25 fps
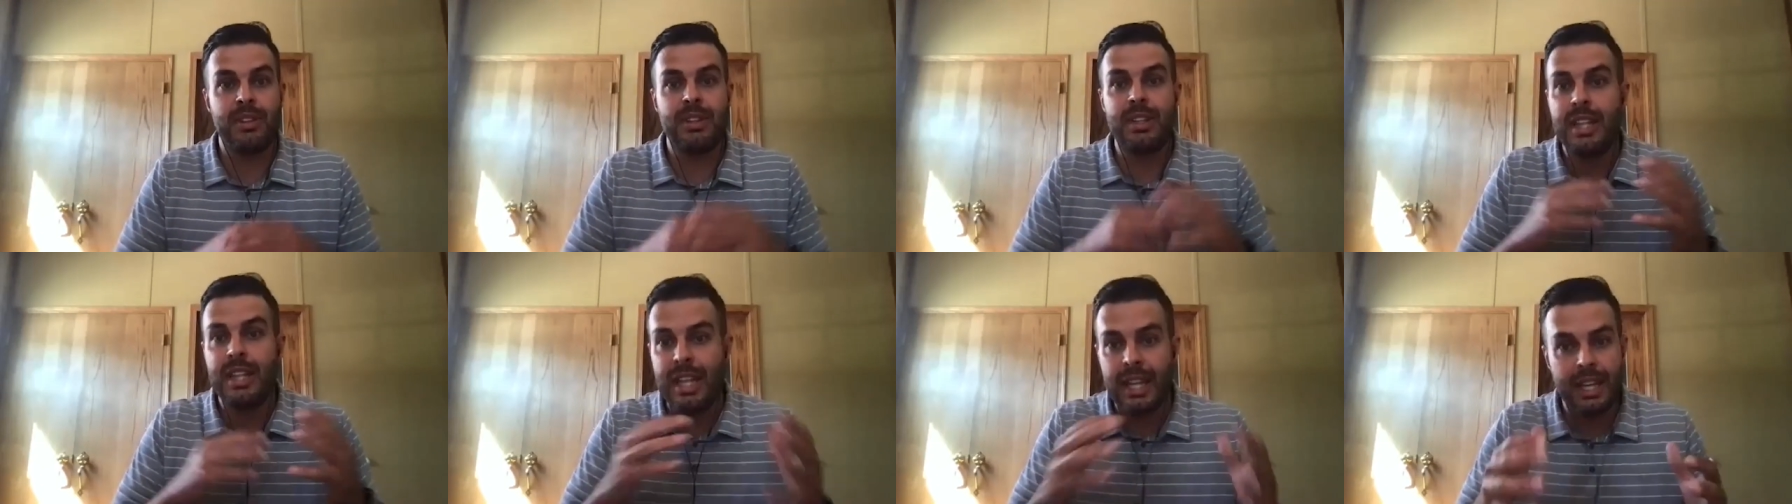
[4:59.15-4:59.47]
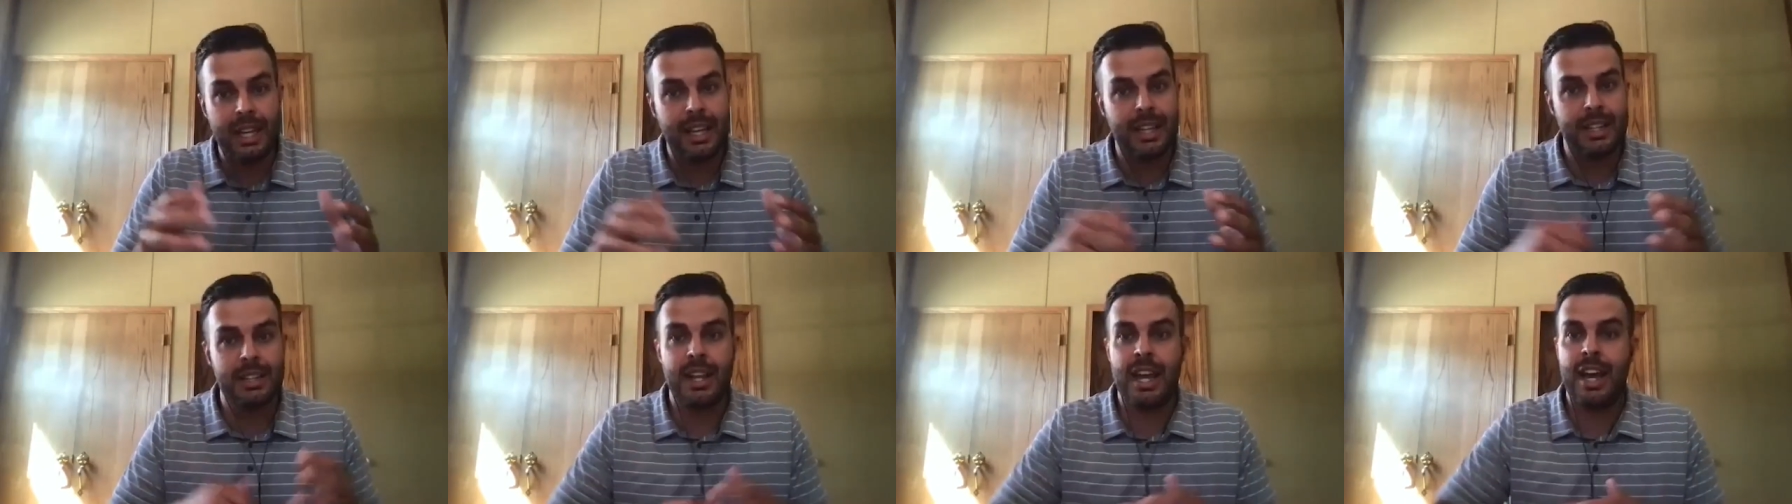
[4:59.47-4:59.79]

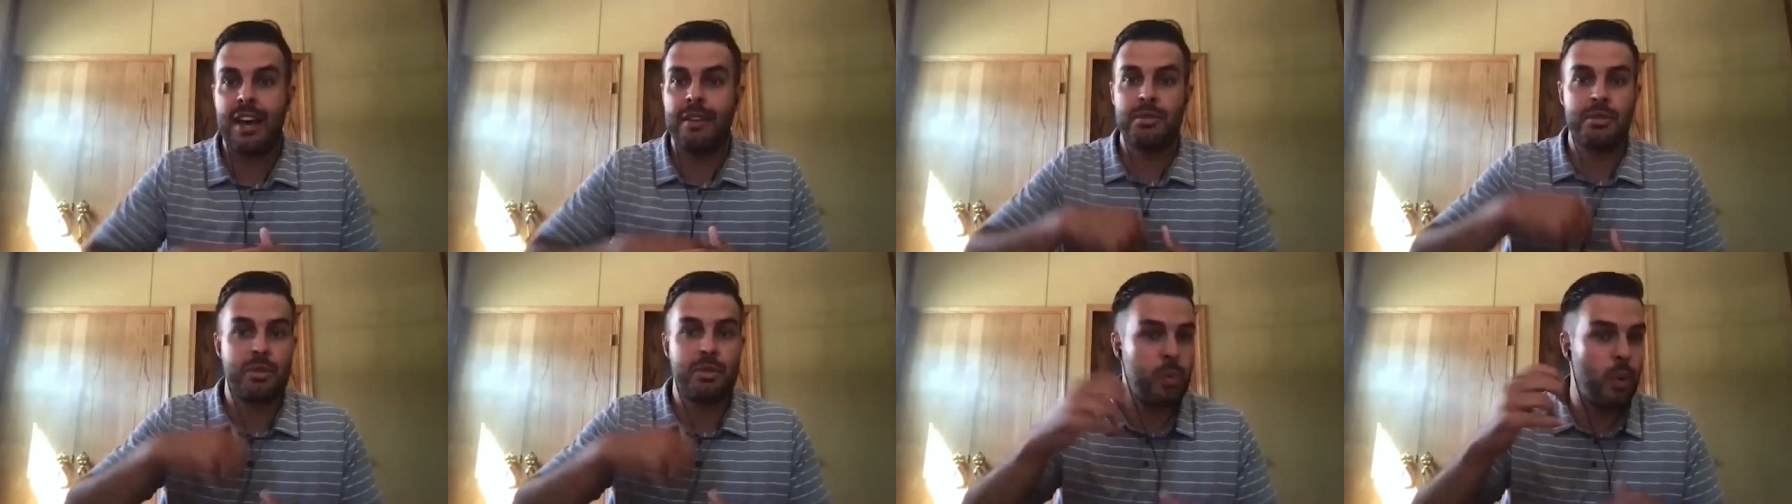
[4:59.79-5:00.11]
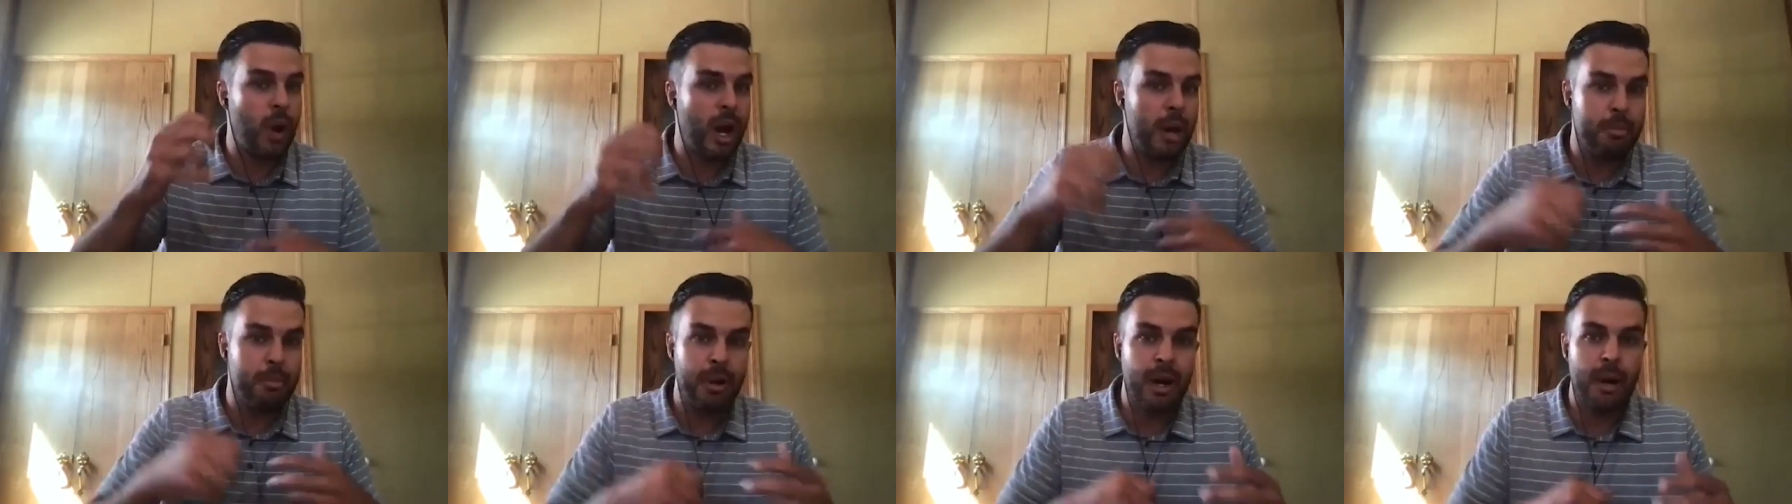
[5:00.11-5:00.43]
link and have
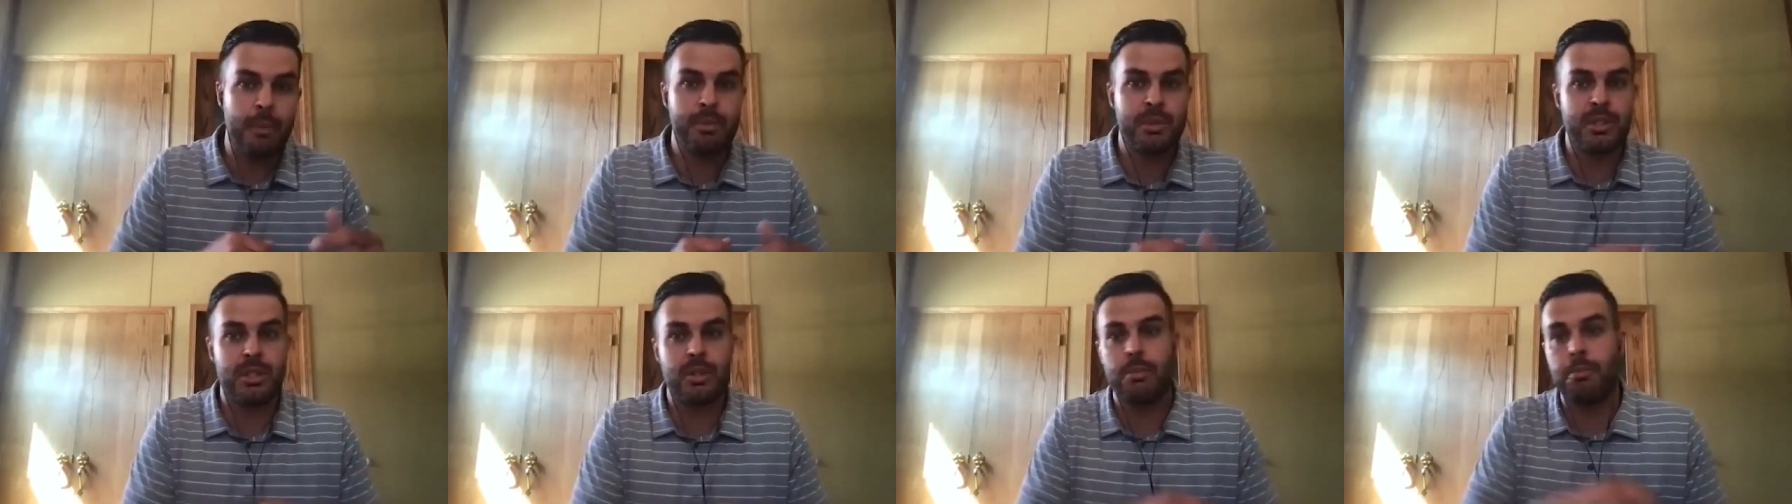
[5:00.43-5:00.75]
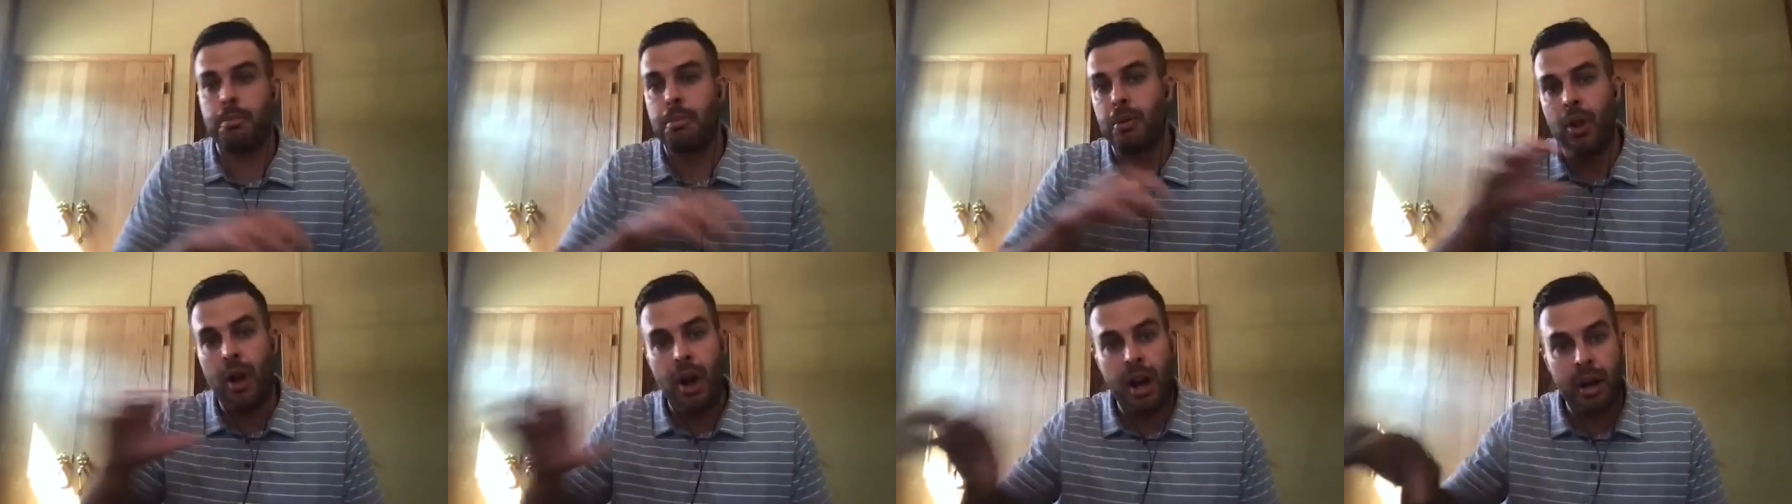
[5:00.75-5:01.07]
swipe ups to
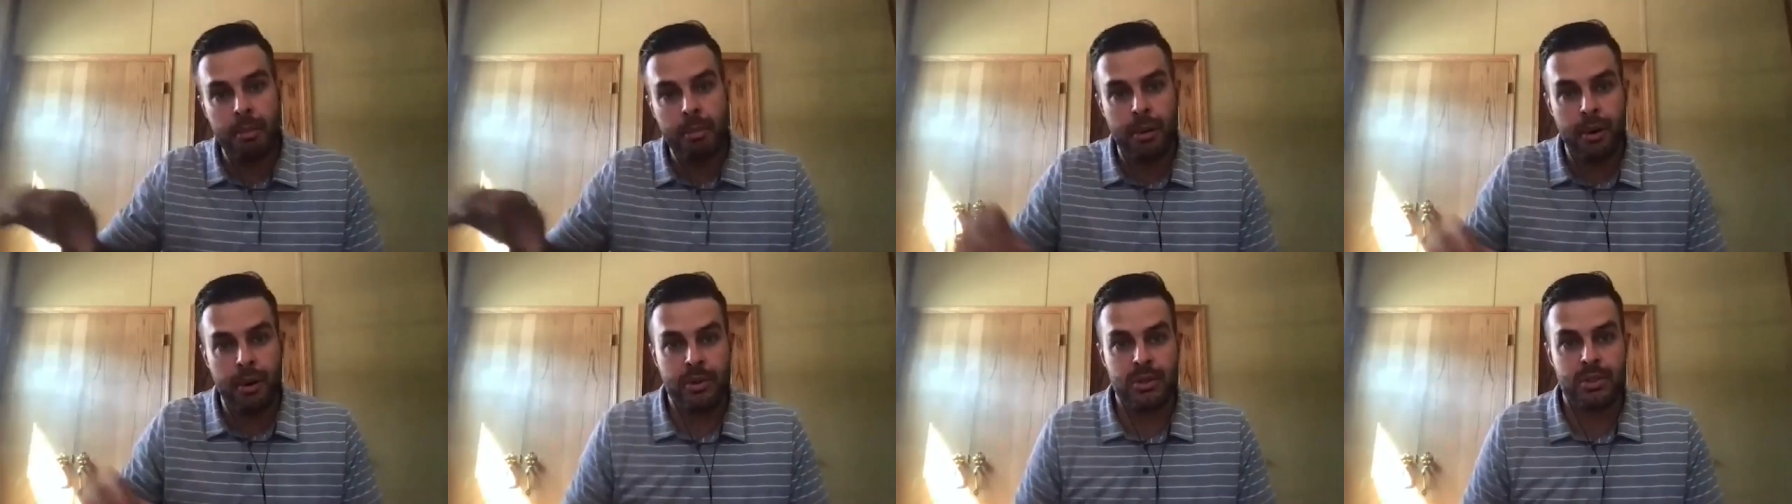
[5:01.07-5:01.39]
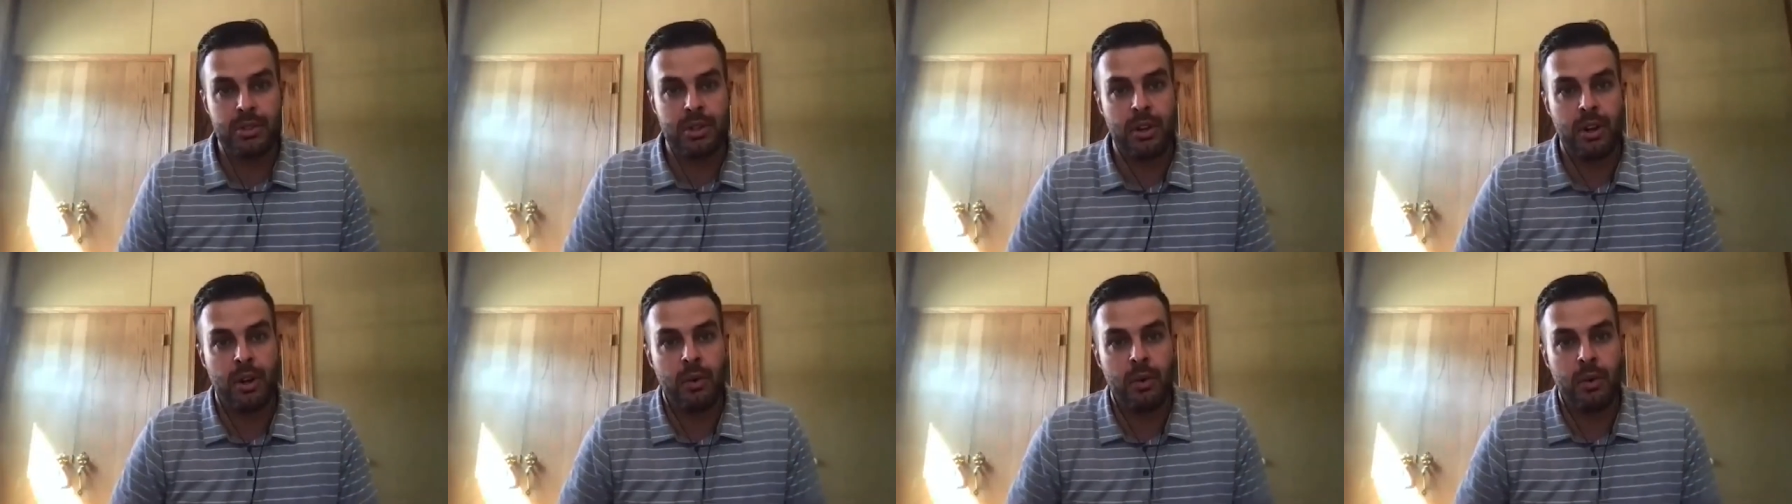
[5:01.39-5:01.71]
blog posts on our